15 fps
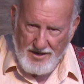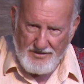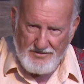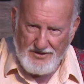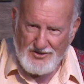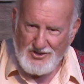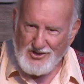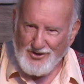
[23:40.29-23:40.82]

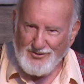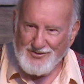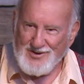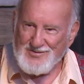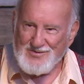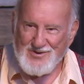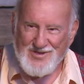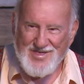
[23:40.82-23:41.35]
The
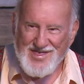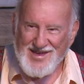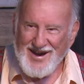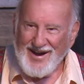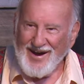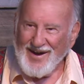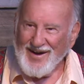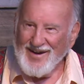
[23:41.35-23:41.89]
children were
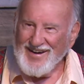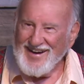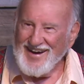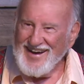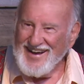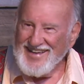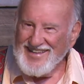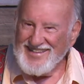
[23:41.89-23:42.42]
there.
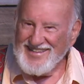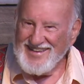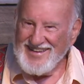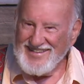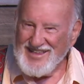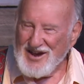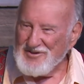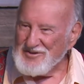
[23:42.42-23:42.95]

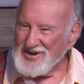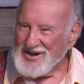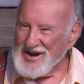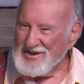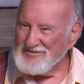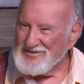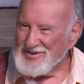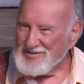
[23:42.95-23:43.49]
They were
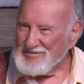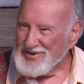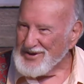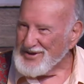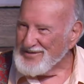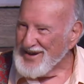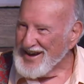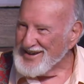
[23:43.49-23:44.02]
comfortable
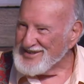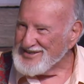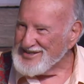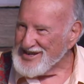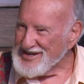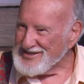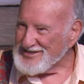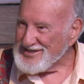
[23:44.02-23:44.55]
around
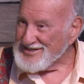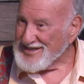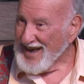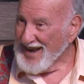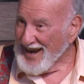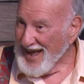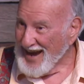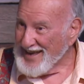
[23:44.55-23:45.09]
Jesus. I
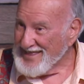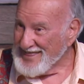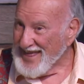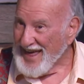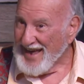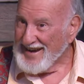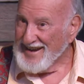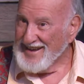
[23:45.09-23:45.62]
like
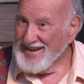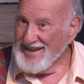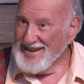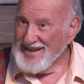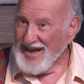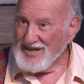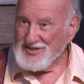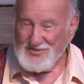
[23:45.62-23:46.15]
that.
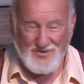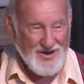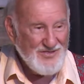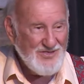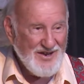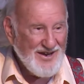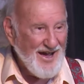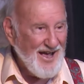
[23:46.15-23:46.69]
That's one
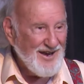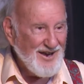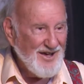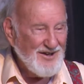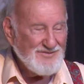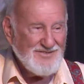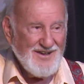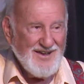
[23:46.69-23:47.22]
thing I
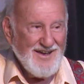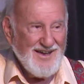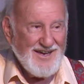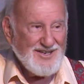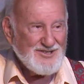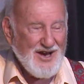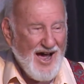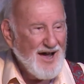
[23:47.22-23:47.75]
love
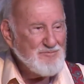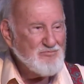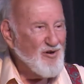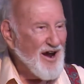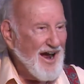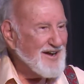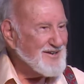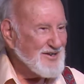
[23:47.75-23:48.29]
is I
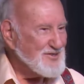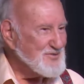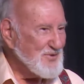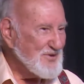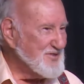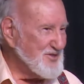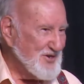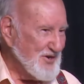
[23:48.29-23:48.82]
practice
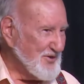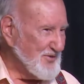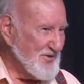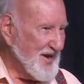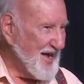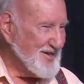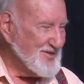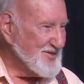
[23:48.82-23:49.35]
with children.
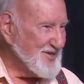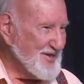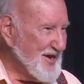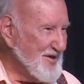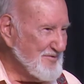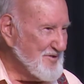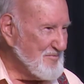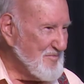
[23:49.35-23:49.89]
I just
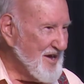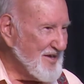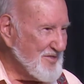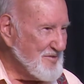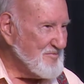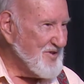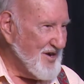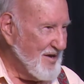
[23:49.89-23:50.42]
love to make
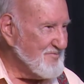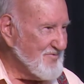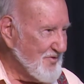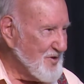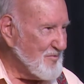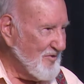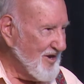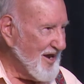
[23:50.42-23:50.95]
them
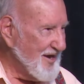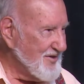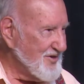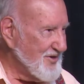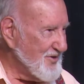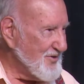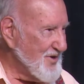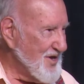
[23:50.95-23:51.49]
comfortable. I
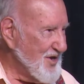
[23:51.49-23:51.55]
do.